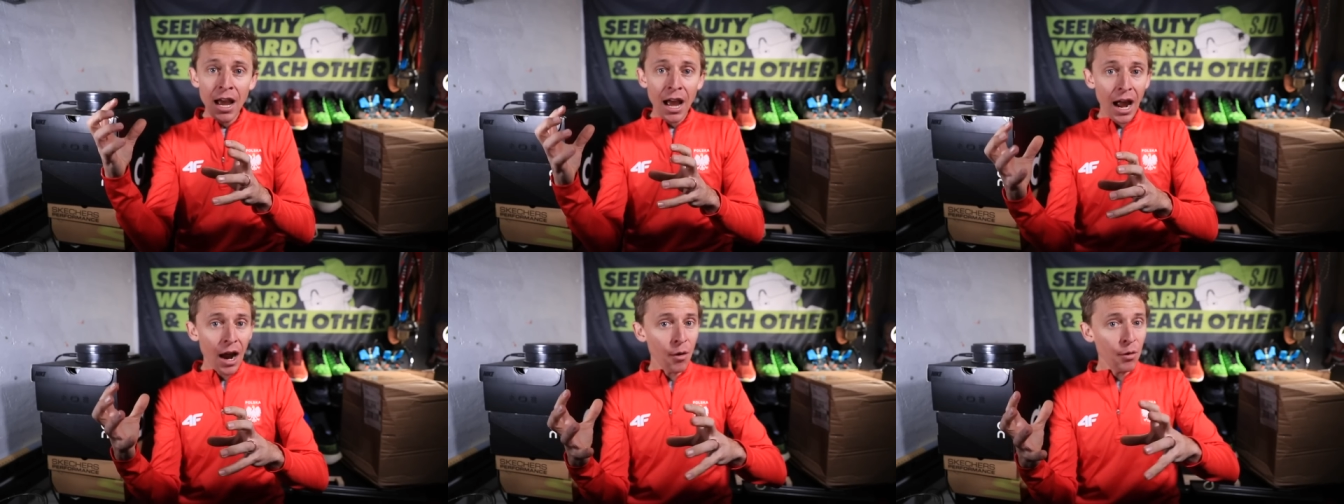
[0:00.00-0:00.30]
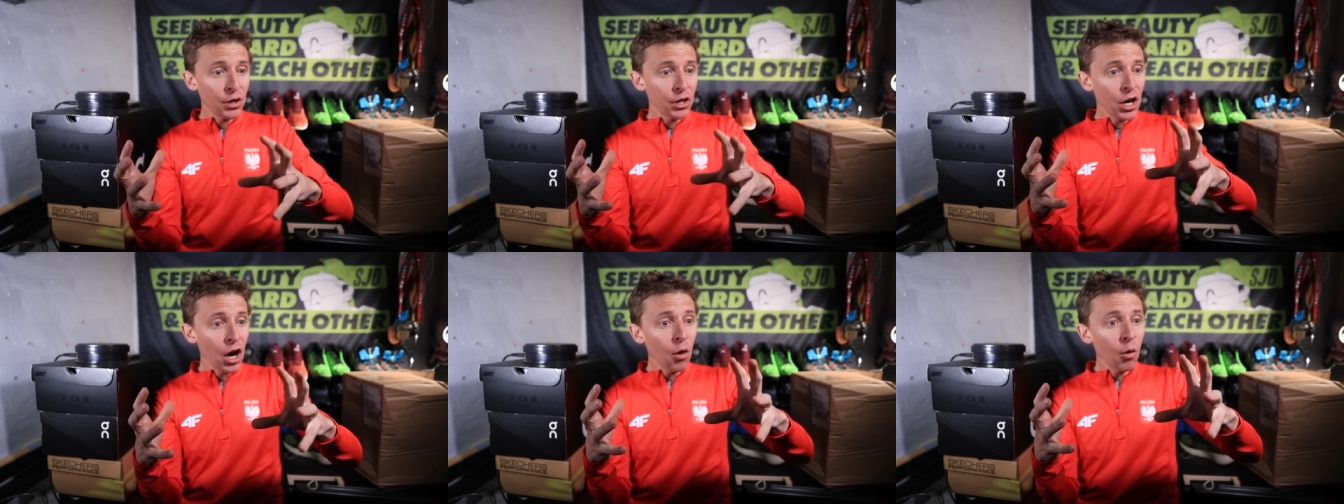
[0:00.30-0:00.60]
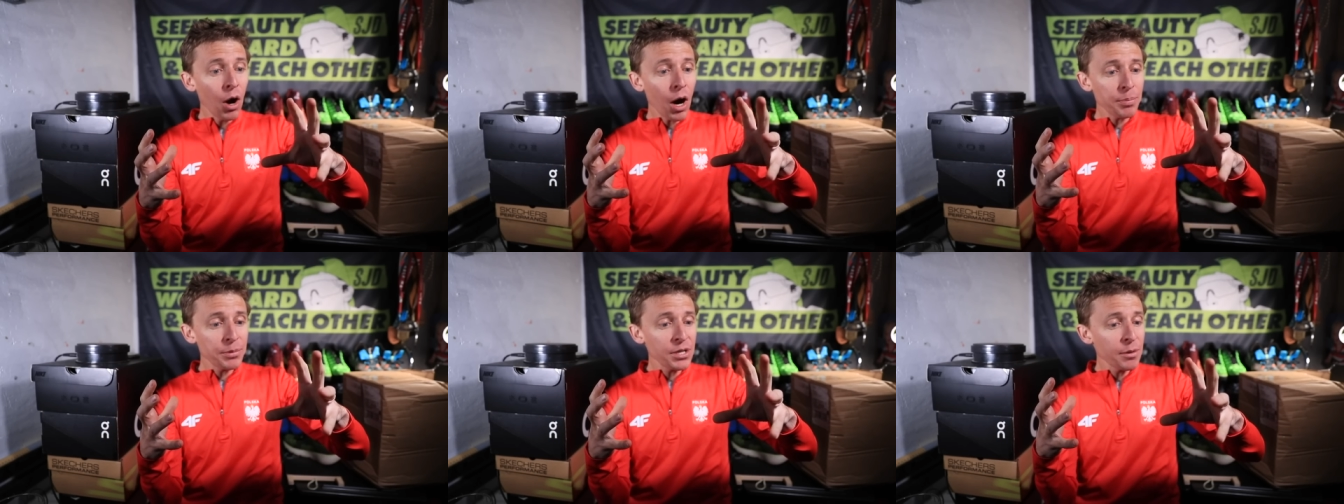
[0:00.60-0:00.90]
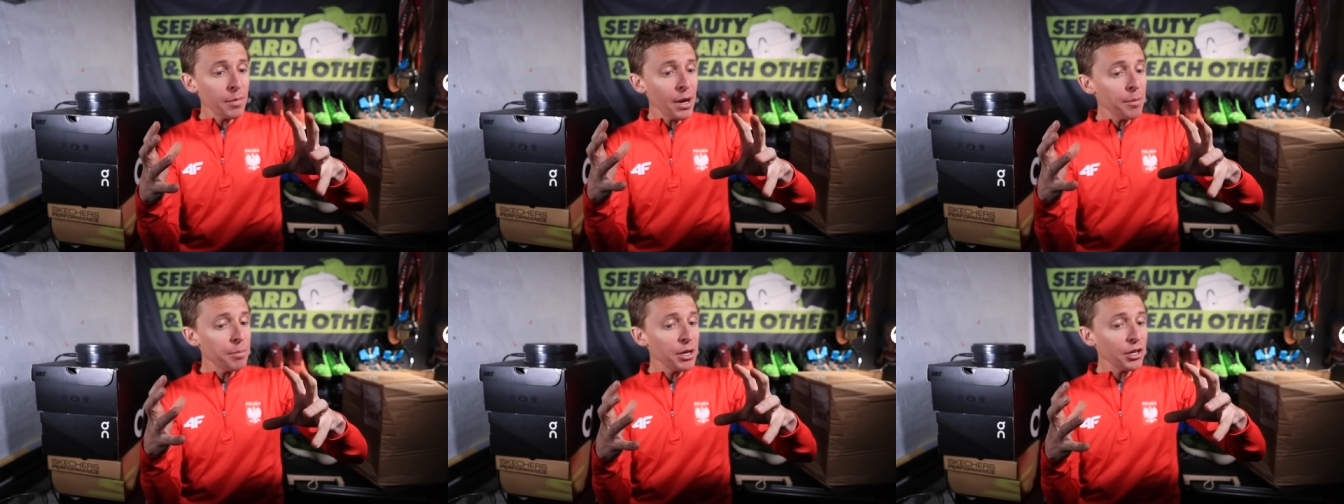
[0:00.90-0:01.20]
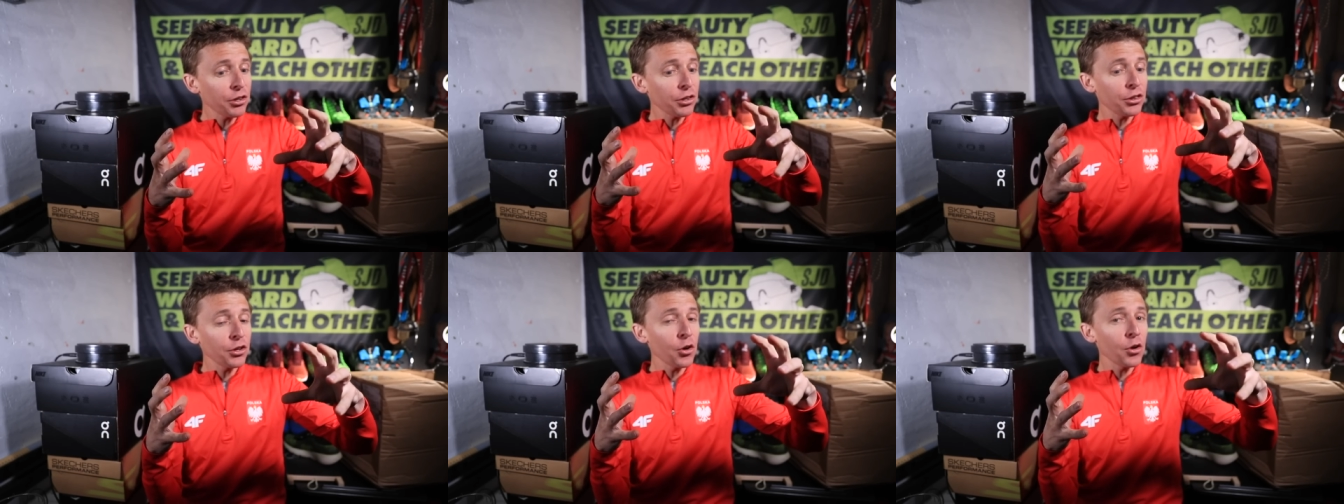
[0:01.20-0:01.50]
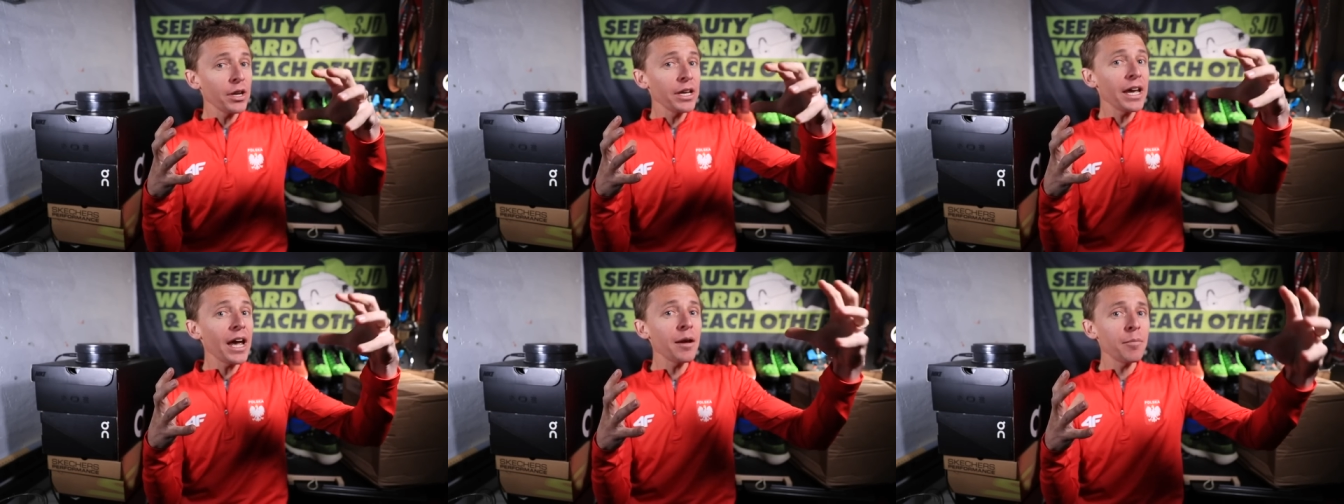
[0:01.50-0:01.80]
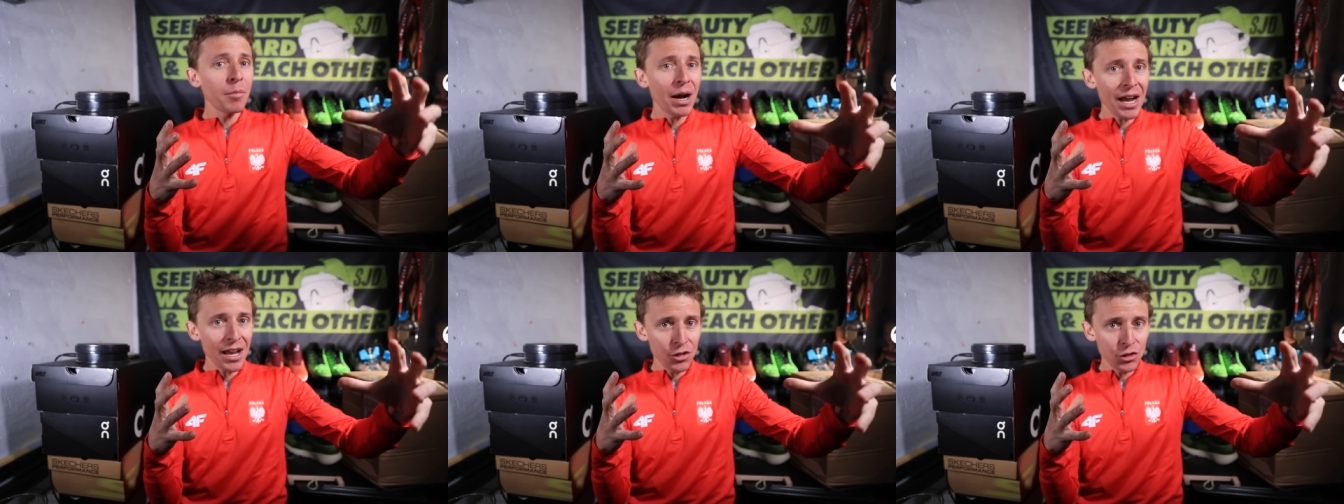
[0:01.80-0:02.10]
I would go up to maybe thirty-eight
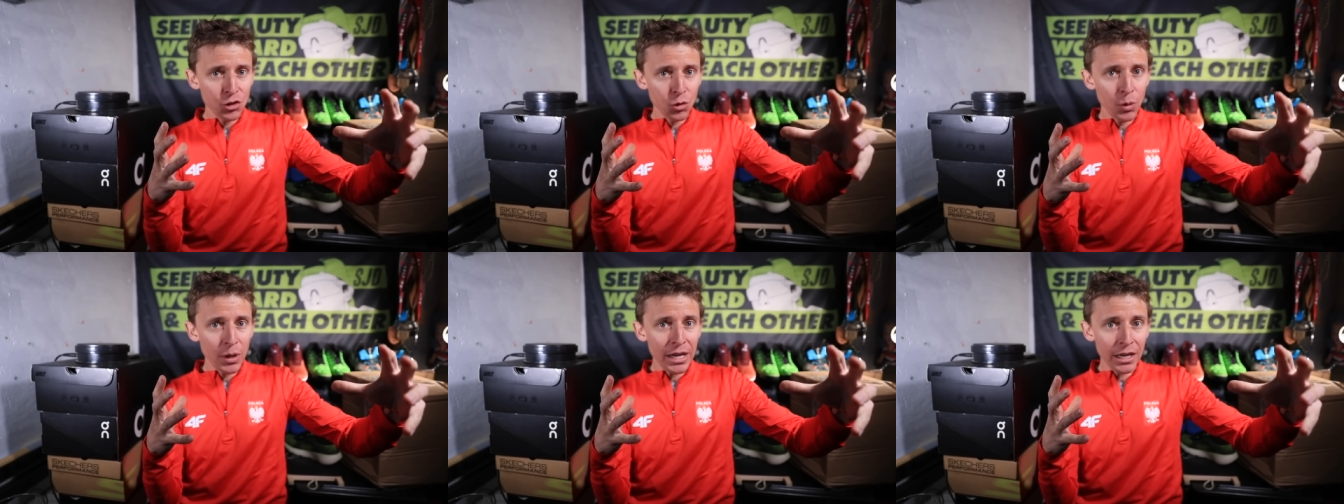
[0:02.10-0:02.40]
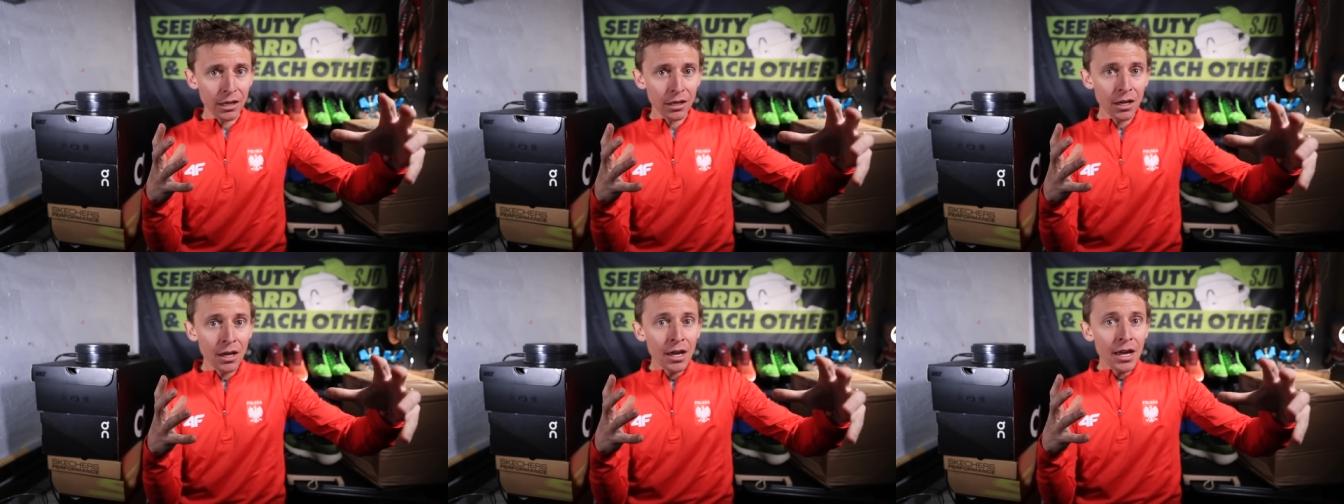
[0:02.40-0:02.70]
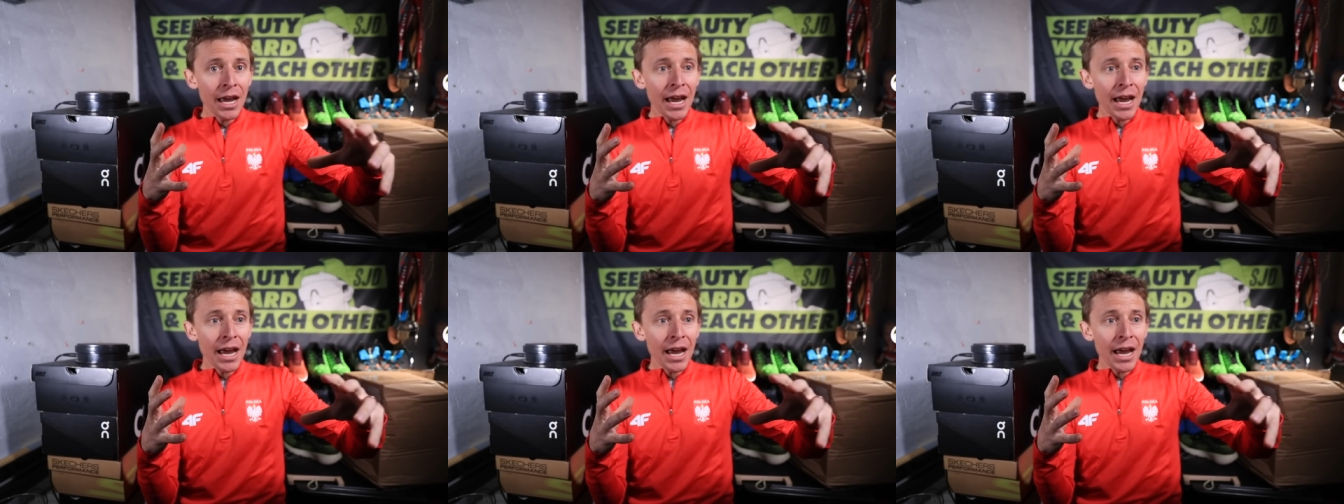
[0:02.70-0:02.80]
miles a week,